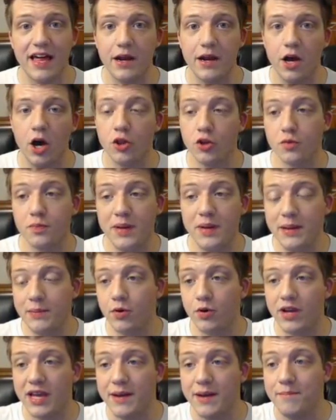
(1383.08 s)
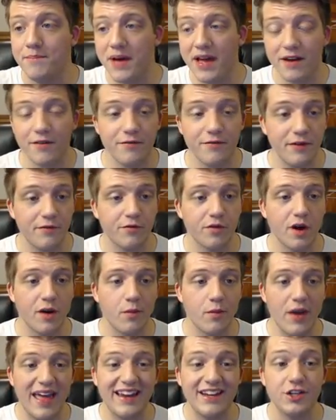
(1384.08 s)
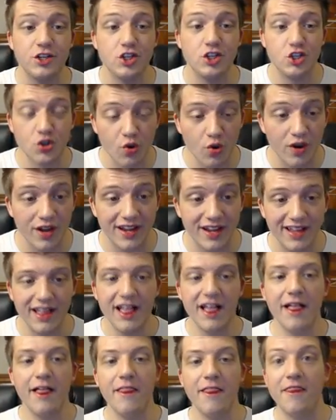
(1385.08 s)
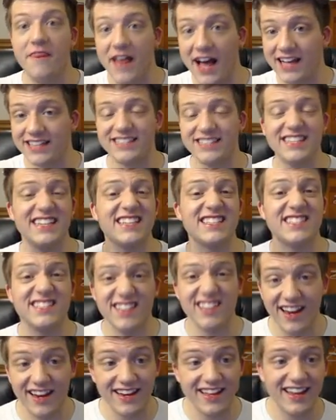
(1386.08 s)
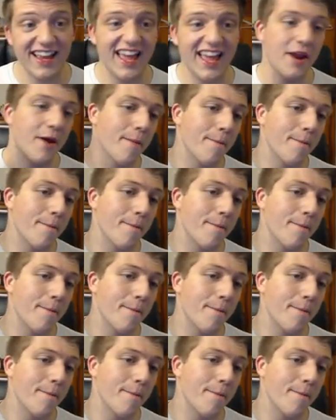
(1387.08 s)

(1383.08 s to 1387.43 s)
that other people can benefit from and enjoy that's exciting and